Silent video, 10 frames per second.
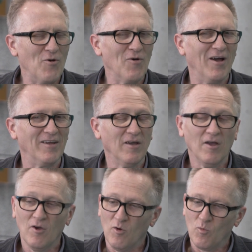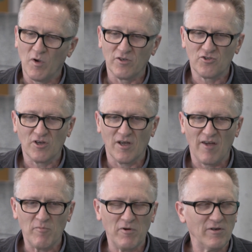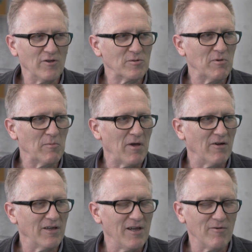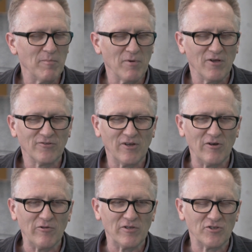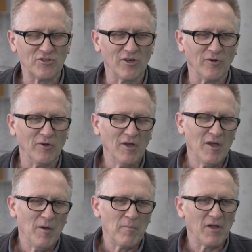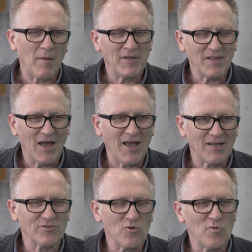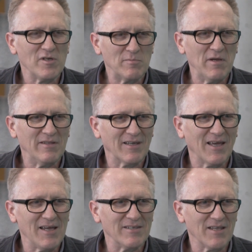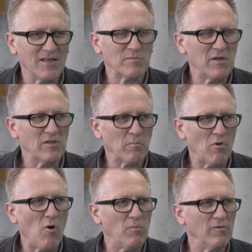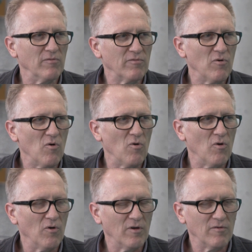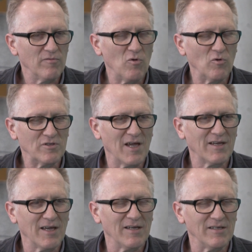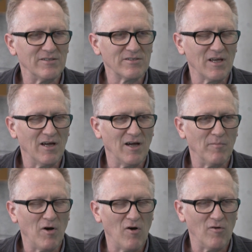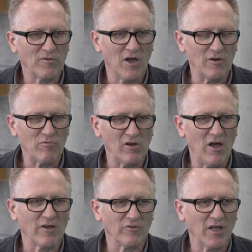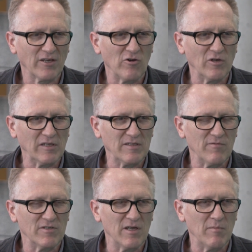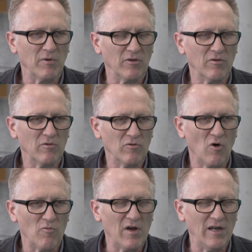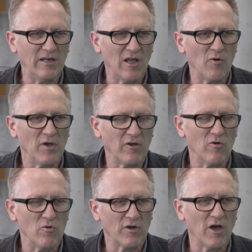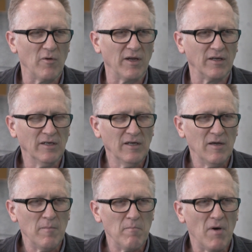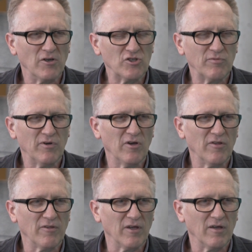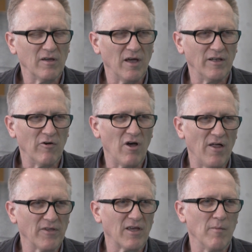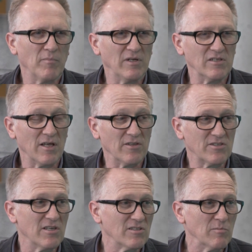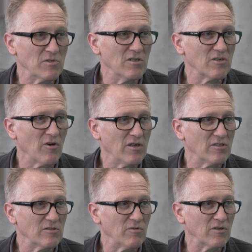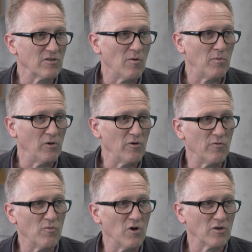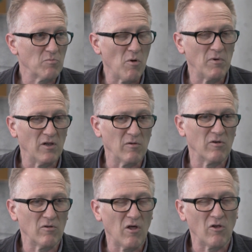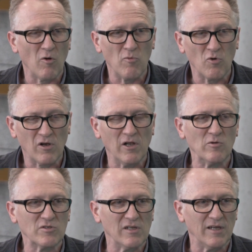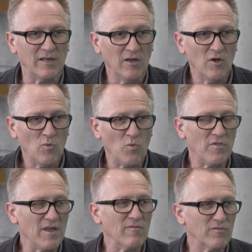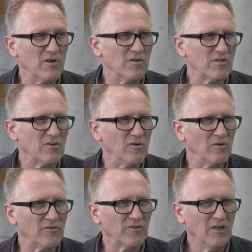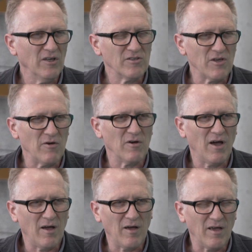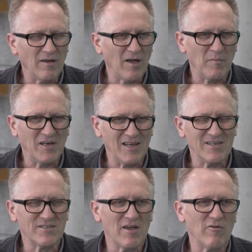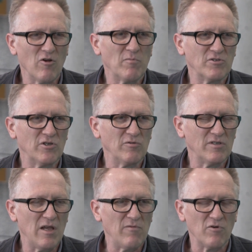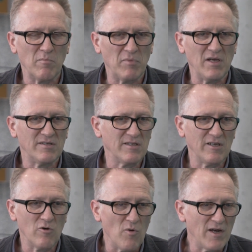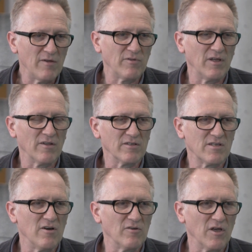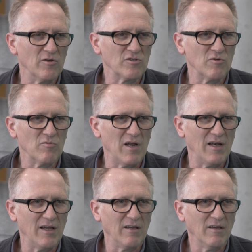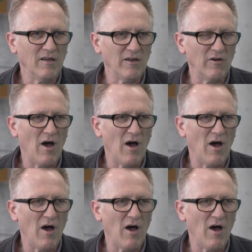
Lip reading: Right, which everybody knows a bit about here in Barcelona at this show. But I mean, that has always been the case. That has been the problem for decades, of kind of relying on that connectivity, but not really knowing or going much further. And there are other companies like the systems integrators, for example, who have worked probably a lot more closely within verticals. So, I mean, is there an opportunity for a BT or any of the other telcos to really, you